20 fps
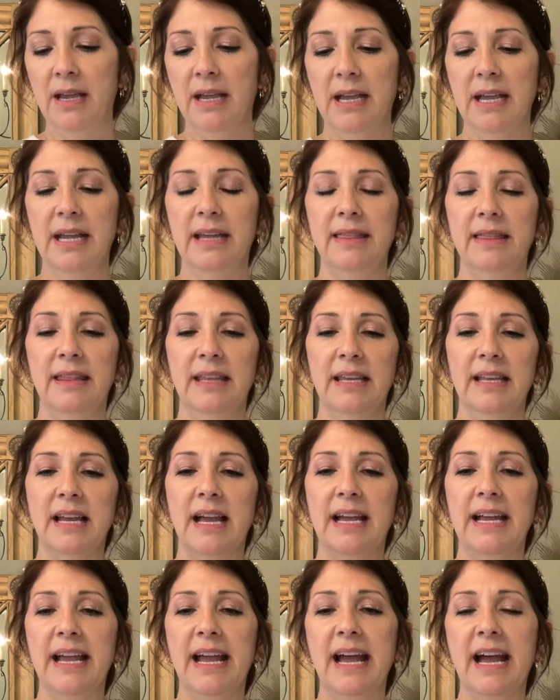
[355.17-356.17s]
And then
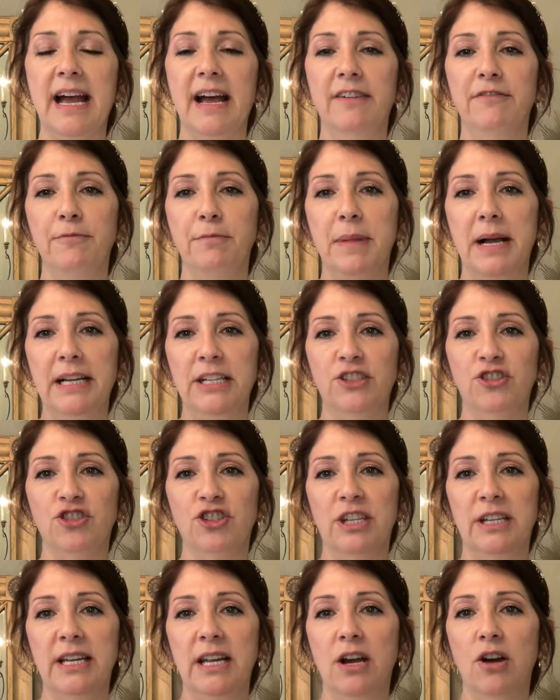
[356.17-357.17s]
I have my
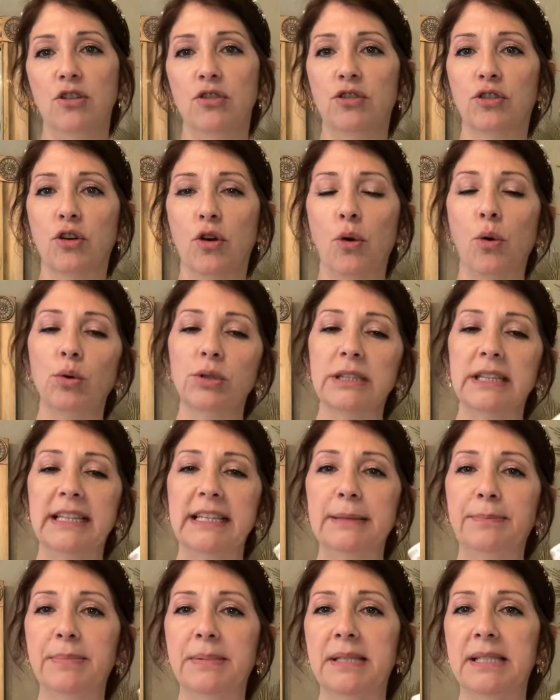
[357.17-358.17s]
Chanel Gold
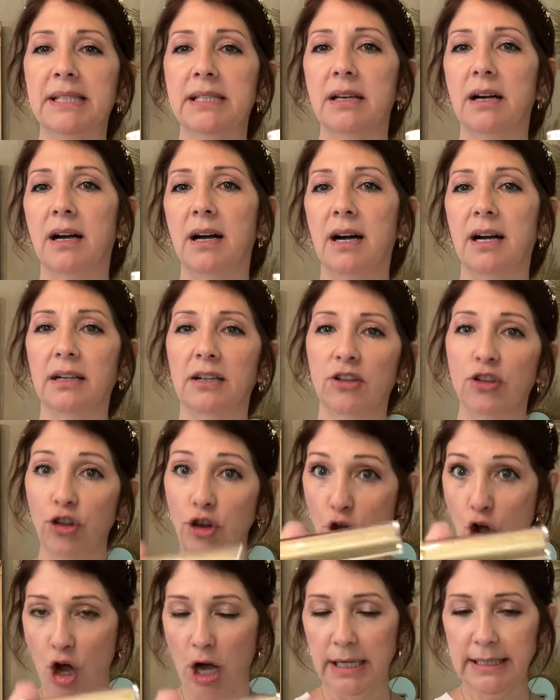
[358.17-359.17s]
Lips
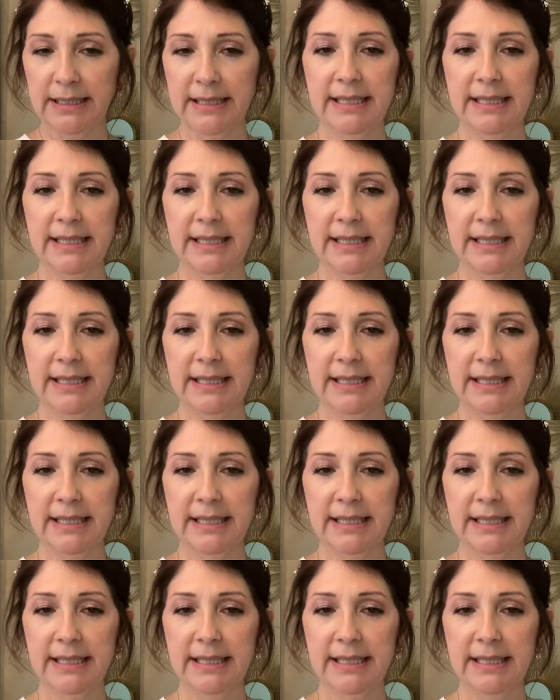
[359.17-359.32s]
Gloss.